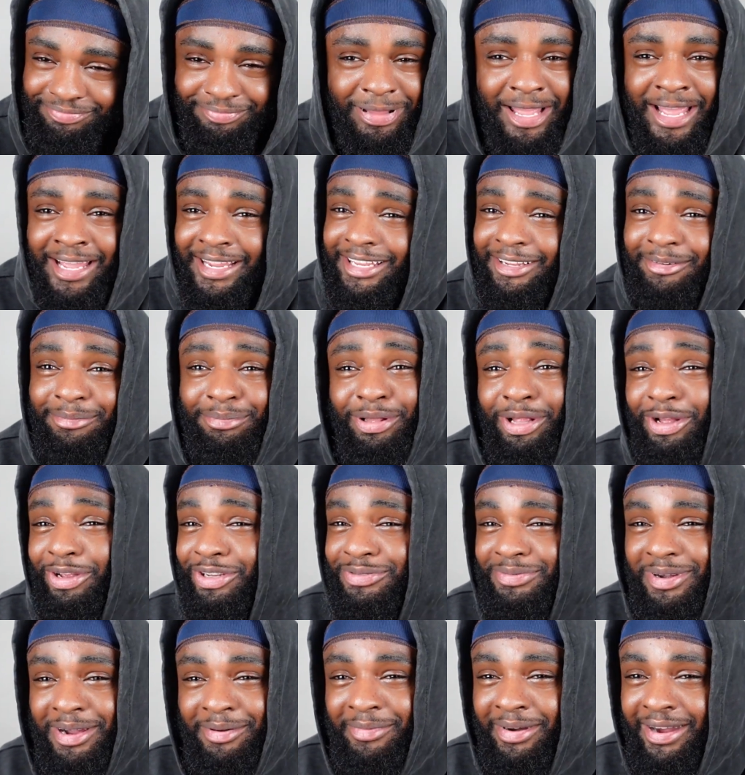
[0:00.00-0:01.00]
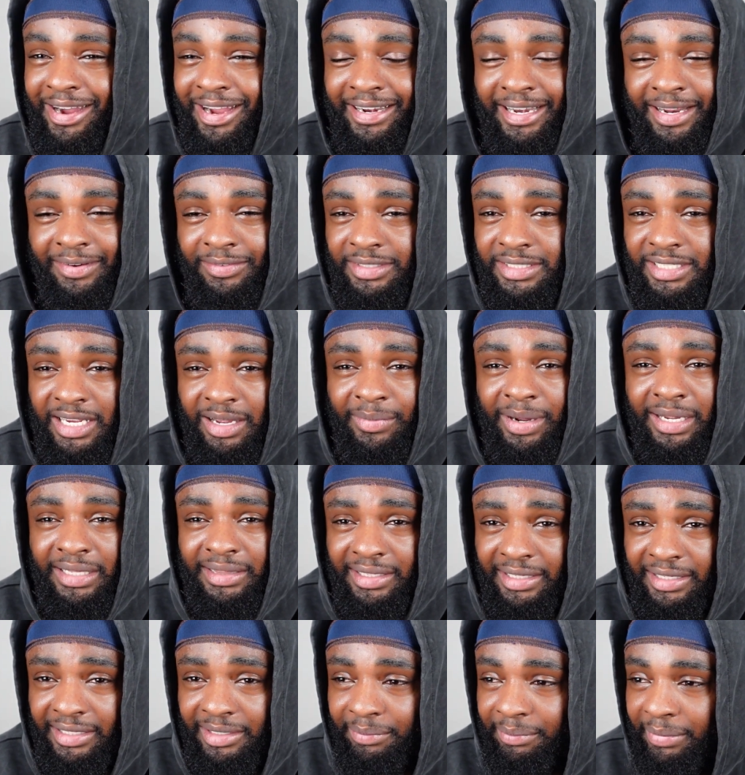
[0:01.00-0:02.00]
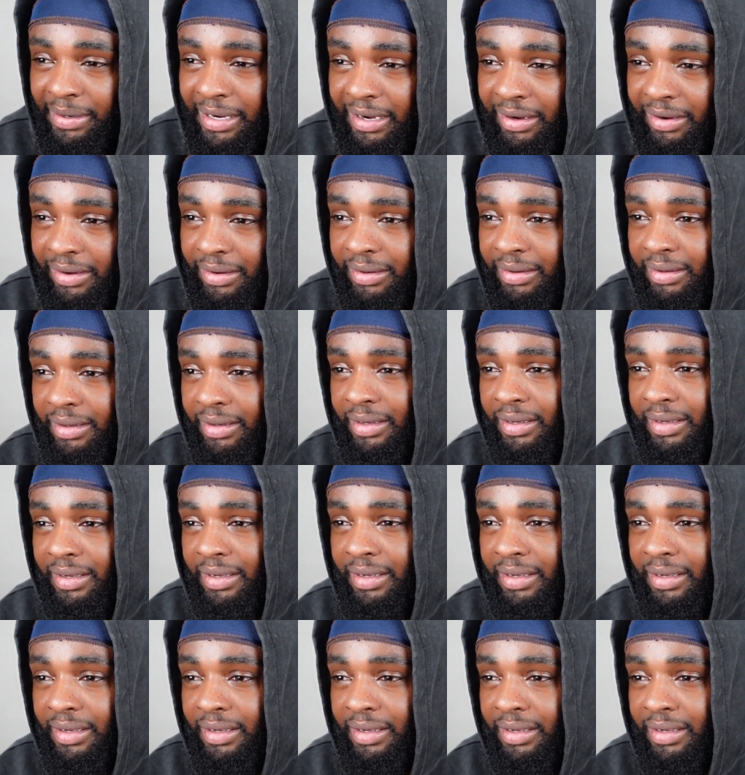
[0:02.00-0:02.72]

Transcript: Like it blows my mind every time I think about